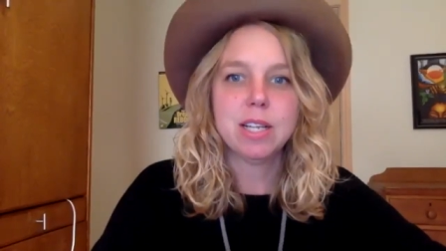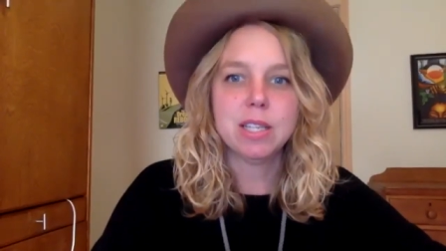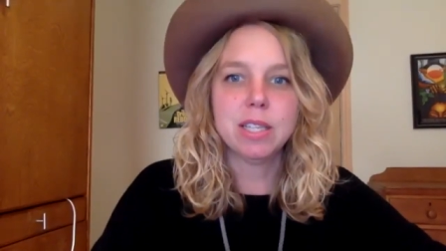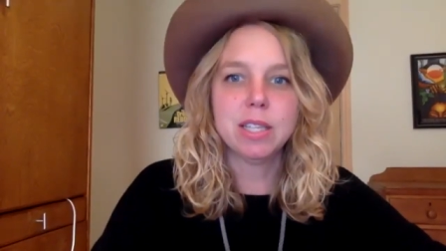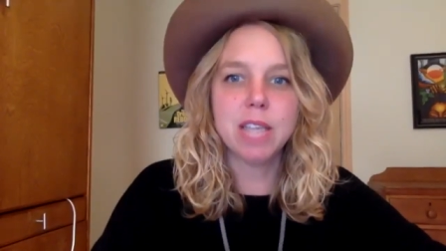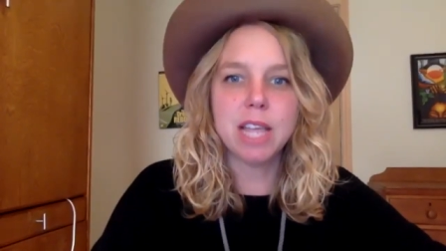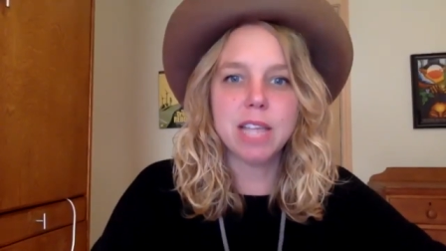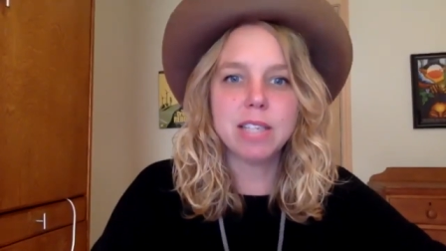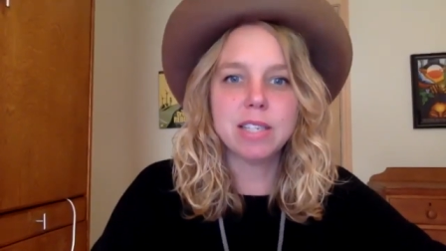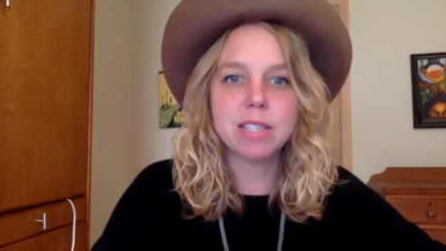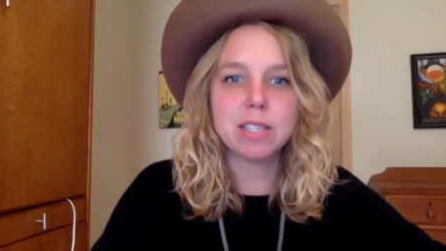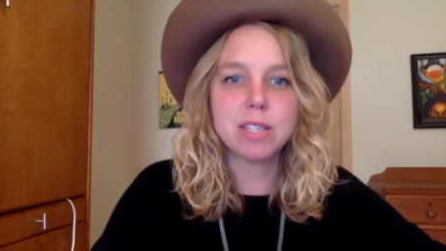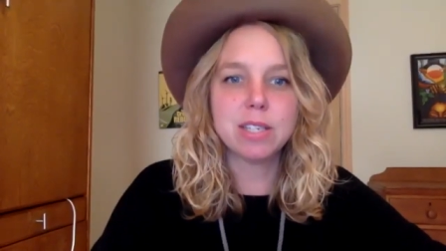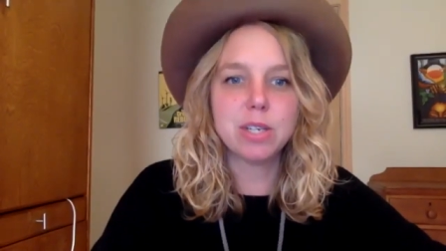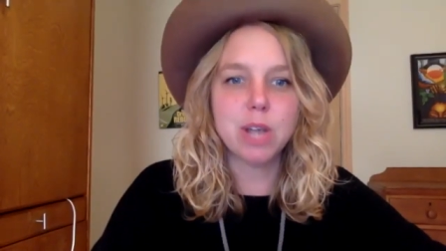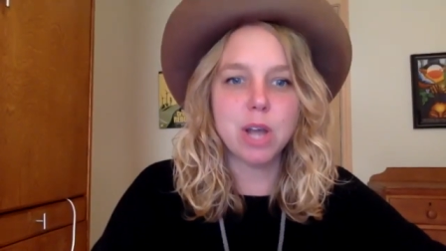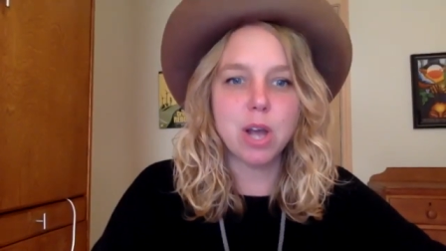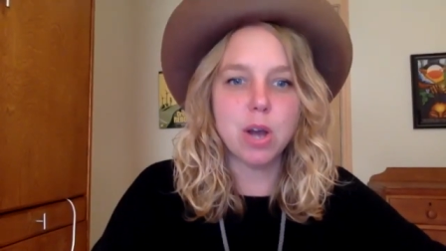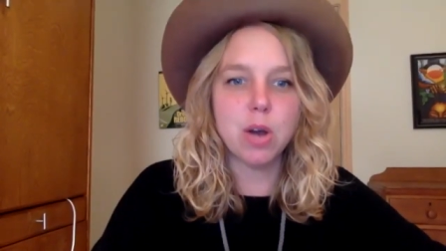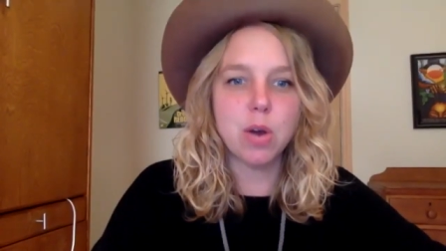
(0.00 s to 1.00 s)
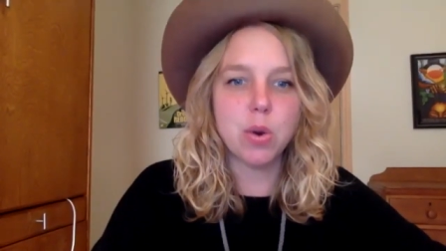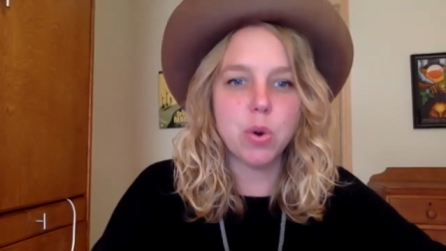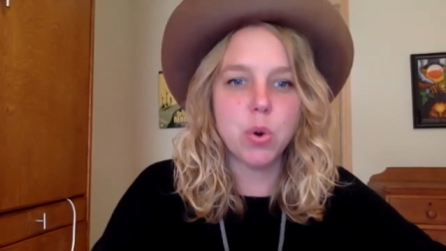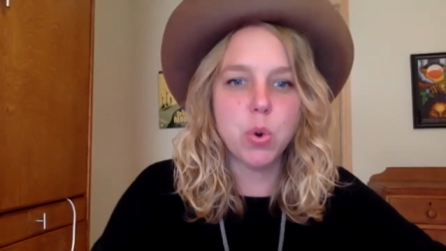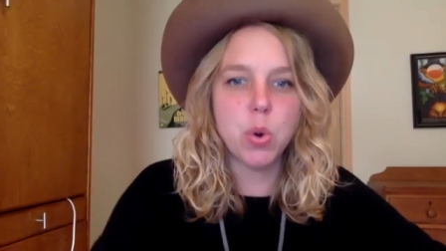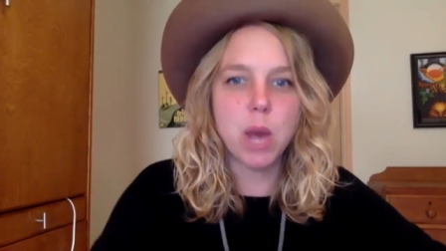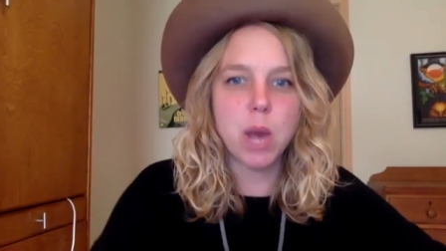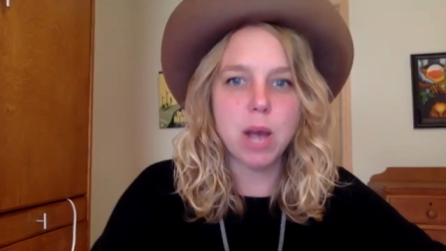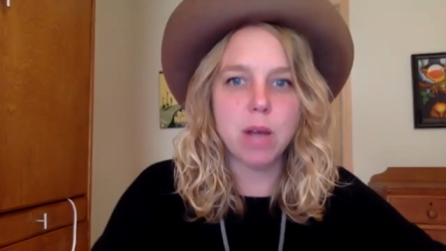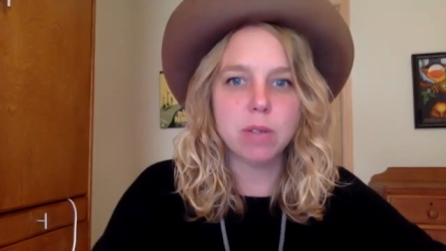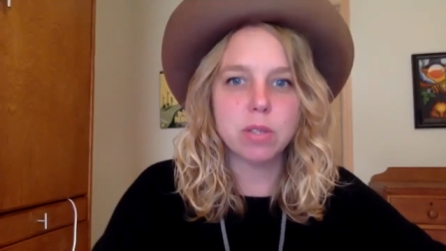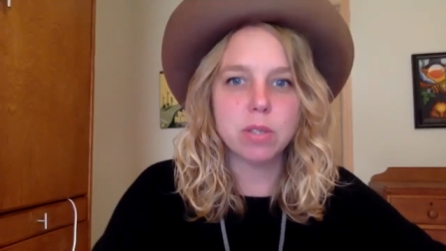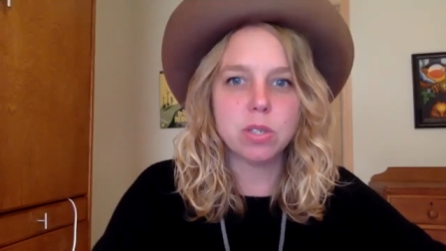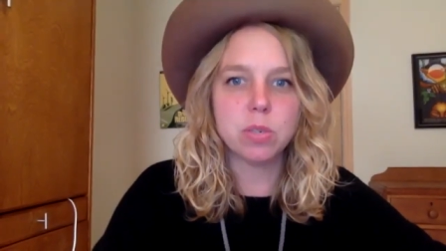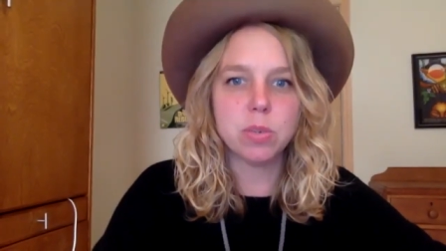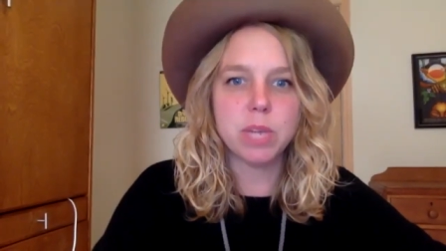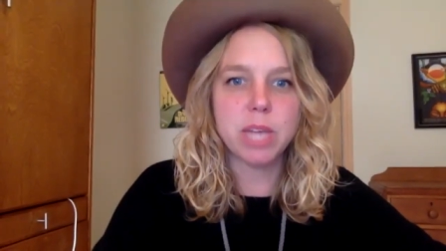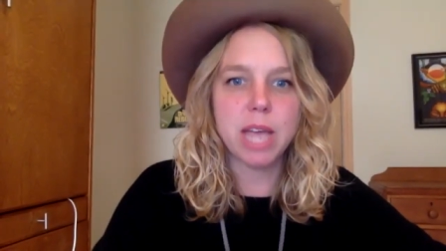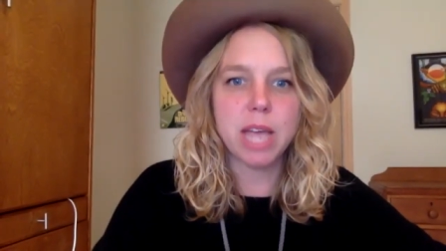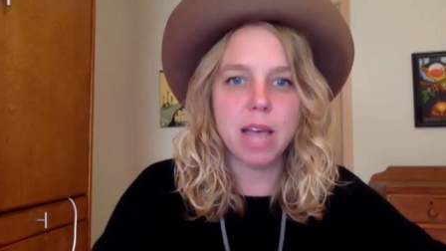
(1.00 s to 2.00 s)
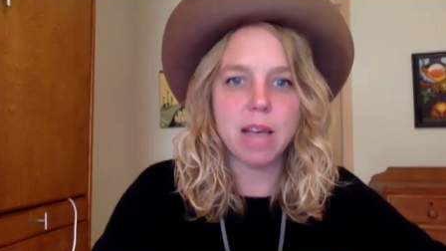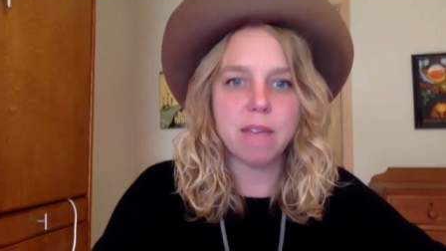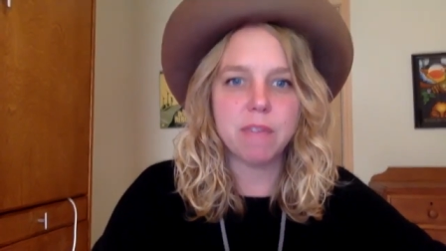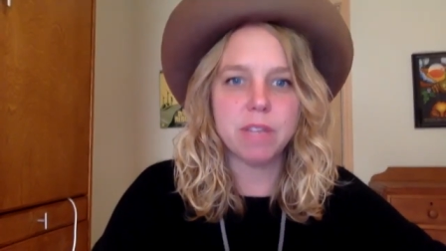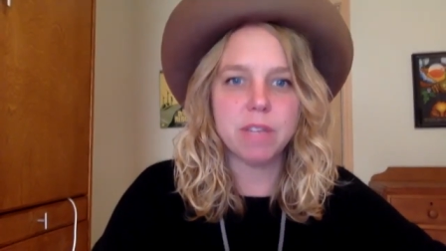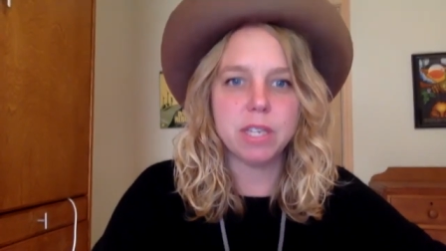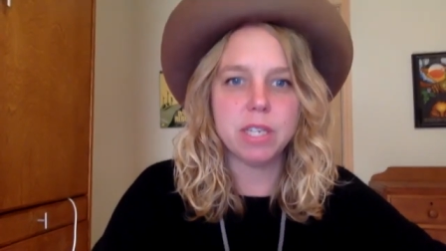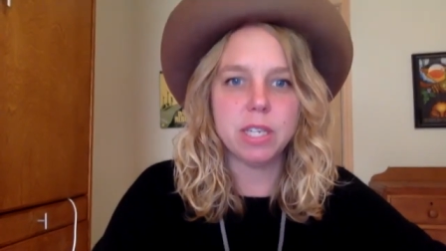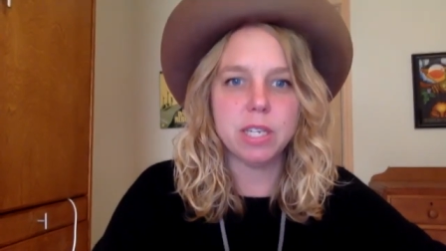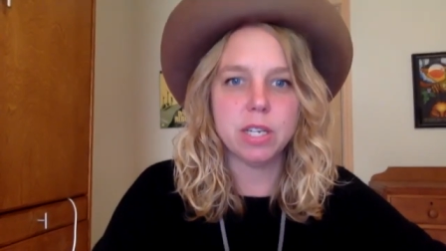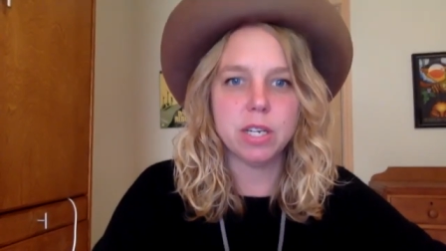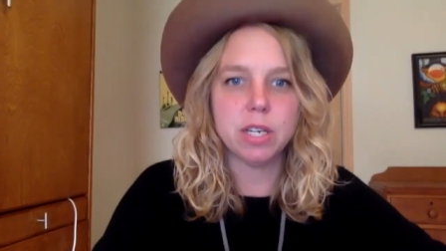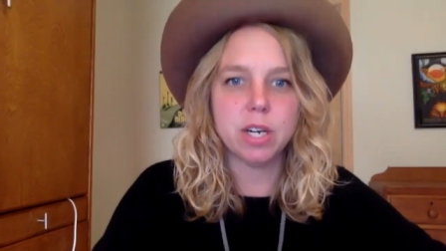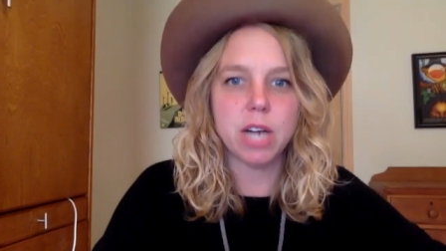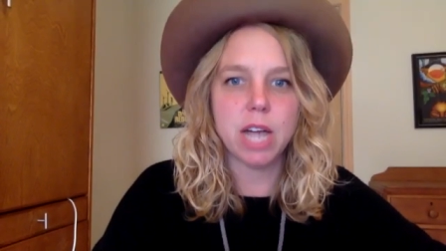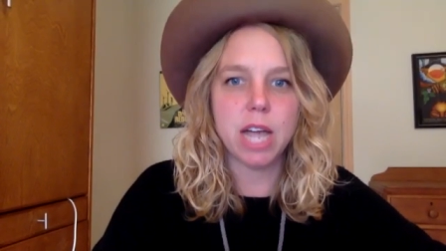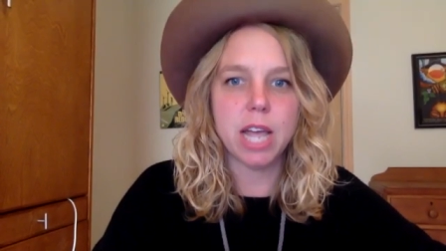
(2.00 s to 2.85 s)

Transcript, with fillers: Let's go. Who else do we have in here?